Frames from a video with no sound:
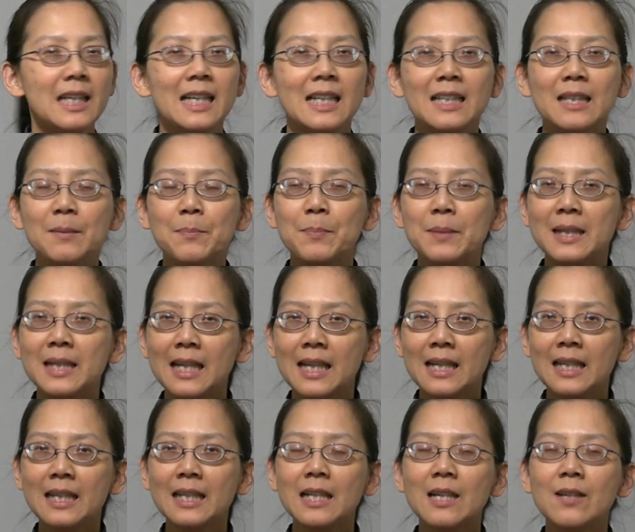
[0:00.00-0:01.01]
In the
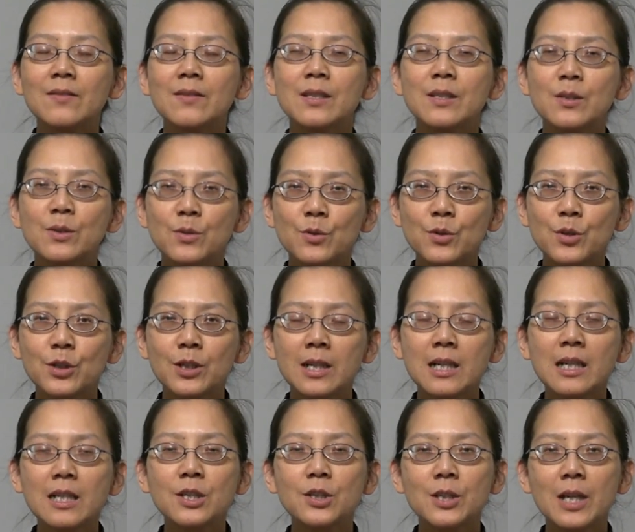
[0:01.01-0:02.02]
beginning of the sutra,
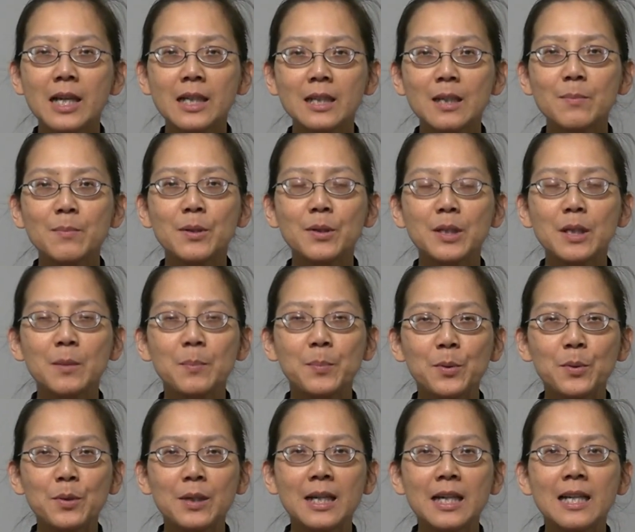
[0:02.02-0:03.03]
Shakyamuni
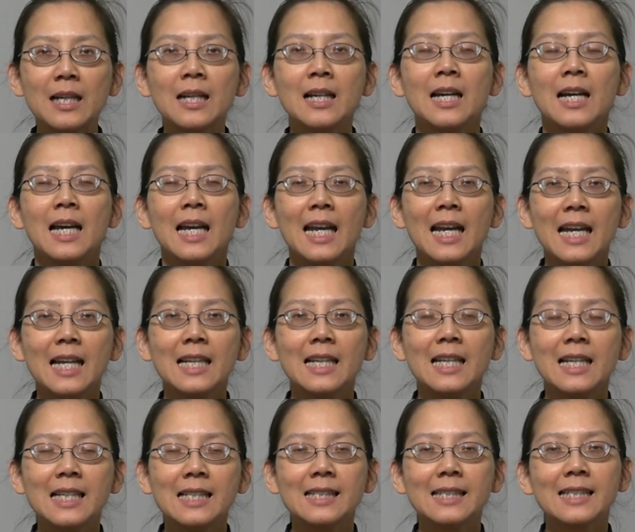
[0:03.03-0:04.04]
Buddha and
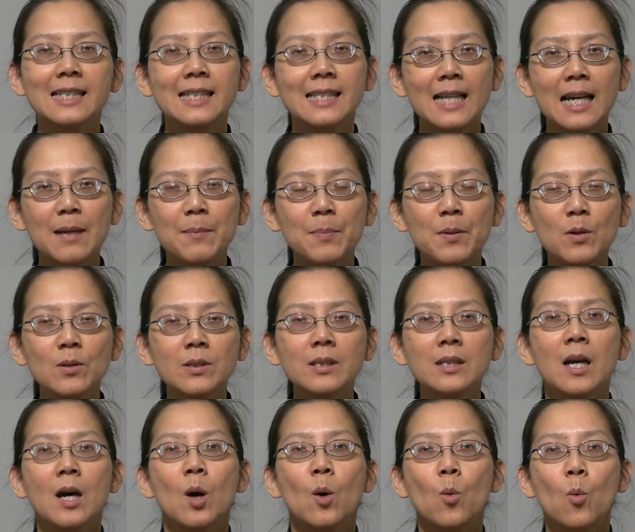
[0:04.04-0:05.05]
his disciples
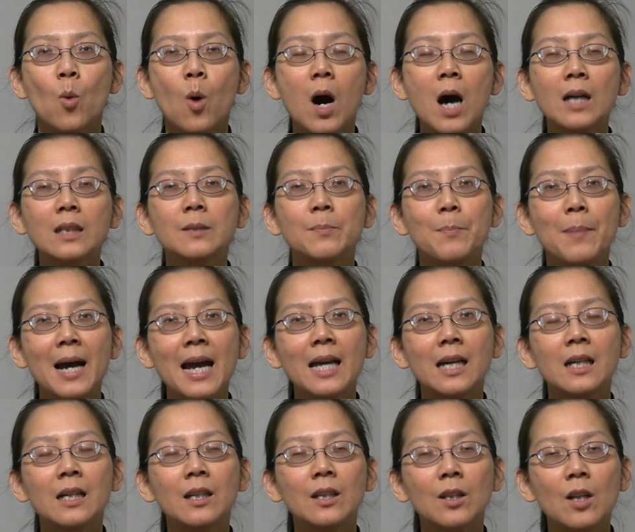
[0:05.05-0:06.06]
walked by
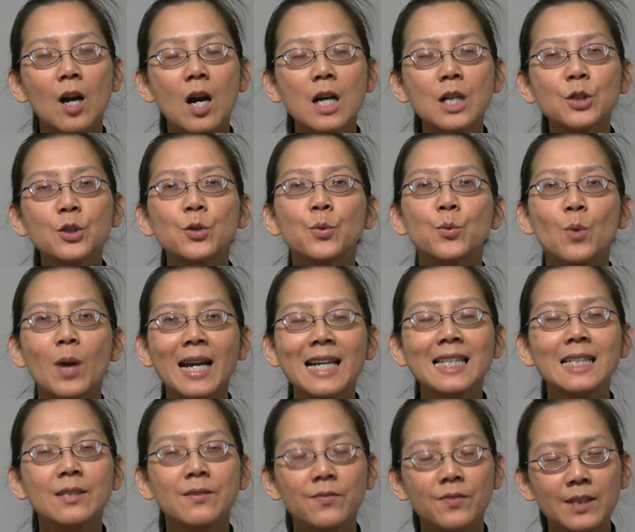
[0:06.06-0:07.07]
a large
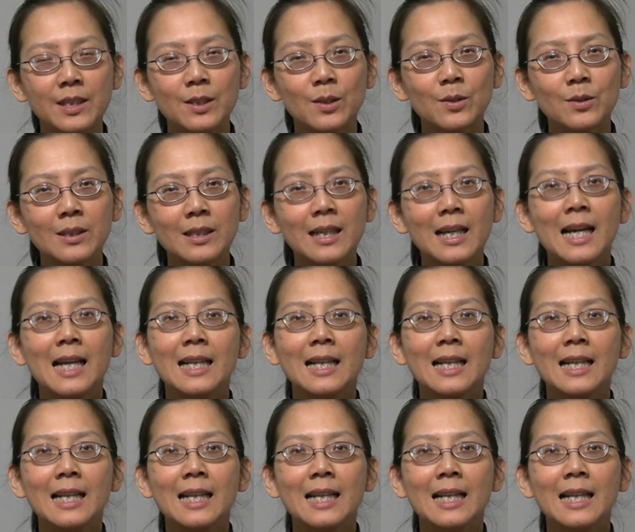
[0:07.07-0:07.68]
rice field.